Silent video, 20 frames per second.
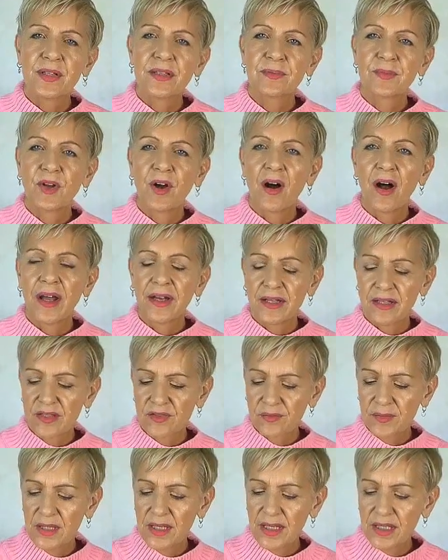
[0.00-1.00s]
you some guidance
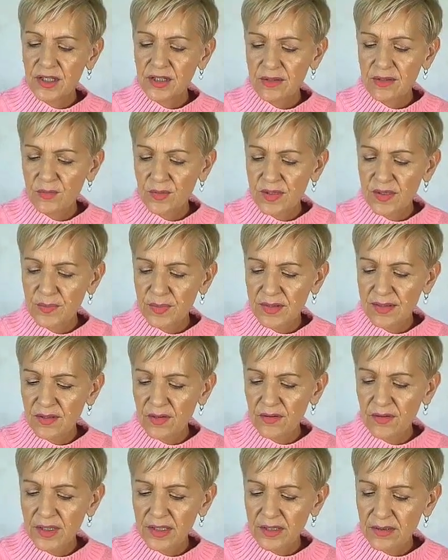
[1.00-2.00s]
from the Nature's Whispers
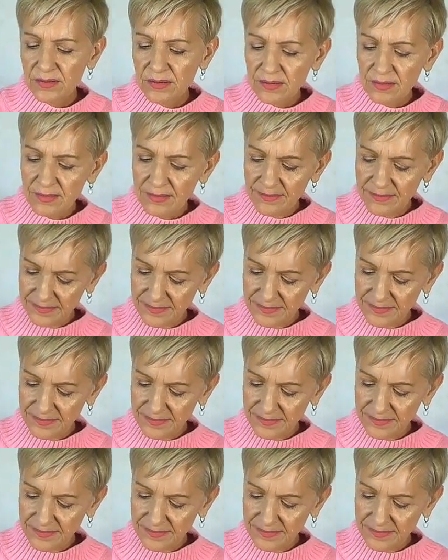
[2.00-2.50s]
Oracle.